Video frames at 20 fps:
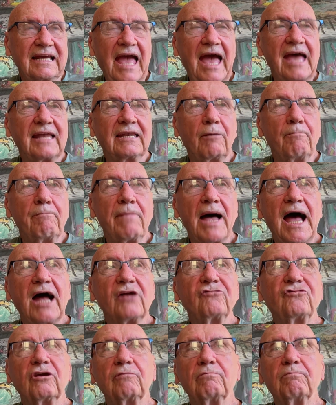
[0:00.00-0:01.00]

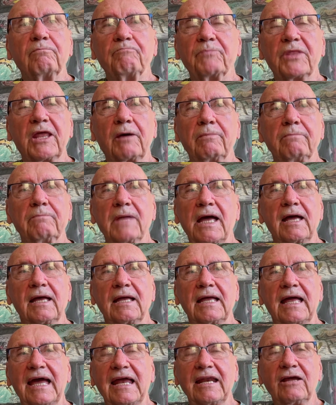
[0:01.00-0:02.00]
imagine that
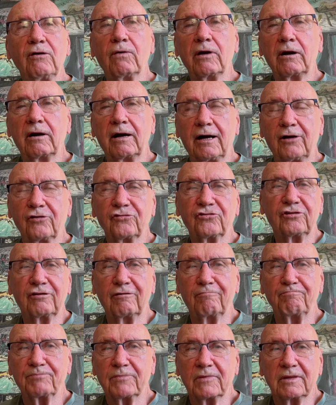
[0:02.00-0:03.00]
anywhere
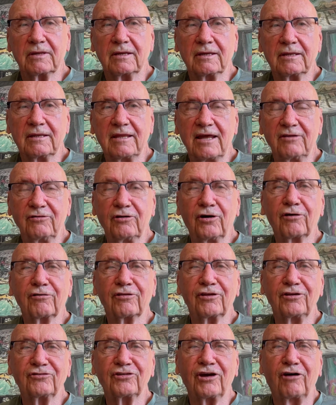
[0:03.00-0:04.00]
else than
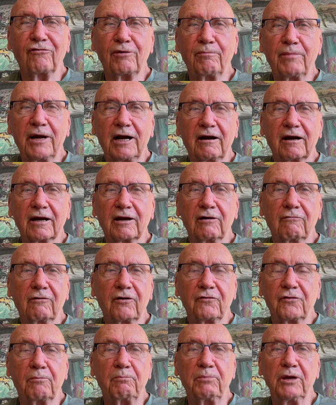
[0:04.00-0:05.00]
North and South America
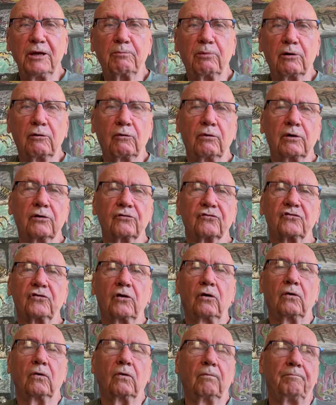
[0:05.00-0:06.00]
where the people were
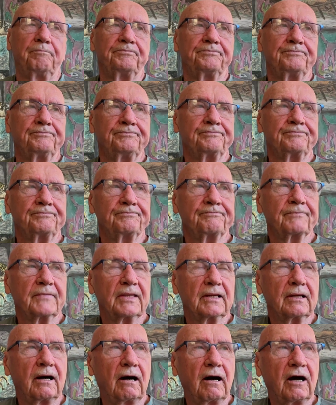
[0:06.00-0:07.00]
so
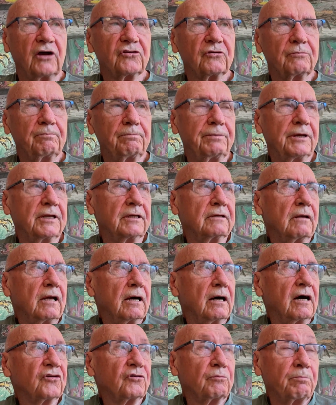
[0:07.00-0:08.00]

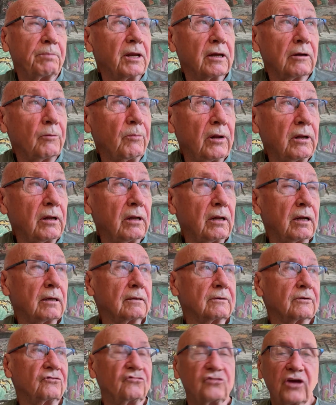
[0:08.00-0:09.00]

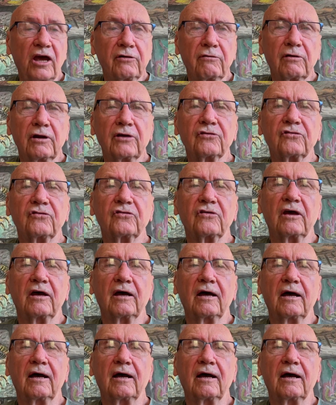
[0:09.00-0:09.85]
hospitable, generous,